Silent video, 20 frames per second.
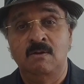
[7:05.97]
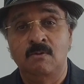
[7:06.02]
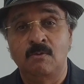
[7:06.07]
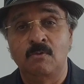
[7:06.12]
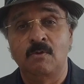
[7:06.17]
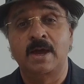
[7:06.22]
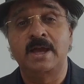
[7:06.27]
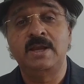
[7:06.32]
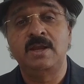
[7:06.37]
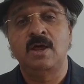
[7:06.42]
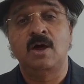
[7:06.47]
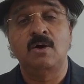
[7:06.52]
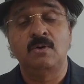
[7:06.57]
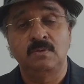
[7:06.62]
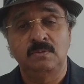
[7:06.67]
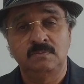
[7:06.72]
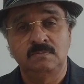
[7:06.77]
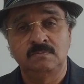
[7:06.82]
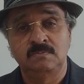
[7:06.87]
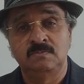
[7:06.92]
Right
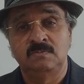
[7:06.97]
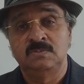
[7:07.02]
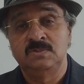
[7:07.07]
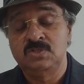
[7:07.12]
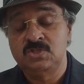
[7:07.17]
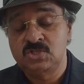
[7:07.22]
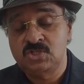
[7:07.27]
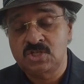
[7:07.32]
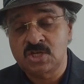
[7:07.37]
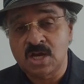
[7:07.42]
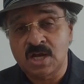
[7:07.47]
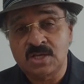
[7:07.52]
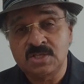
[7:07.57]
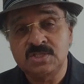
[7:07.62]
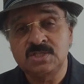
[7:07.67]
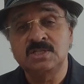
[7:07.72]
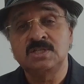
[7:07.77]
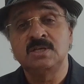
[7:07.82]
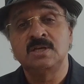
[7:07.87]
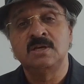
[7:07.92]
now.
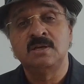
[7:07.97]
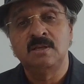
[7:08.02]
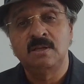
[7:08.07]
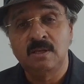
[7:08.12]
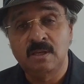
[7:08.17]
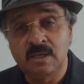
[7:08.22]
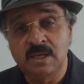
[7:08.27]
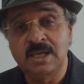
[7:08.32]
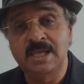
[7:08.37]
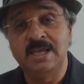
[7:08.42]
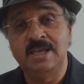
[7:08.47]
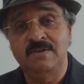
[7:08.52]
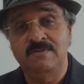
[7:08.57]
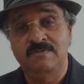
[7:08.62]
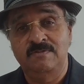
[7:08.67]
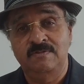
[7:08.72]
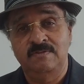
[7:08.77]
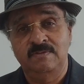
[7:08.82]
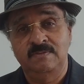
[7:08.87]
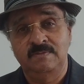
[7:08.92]
Just leave.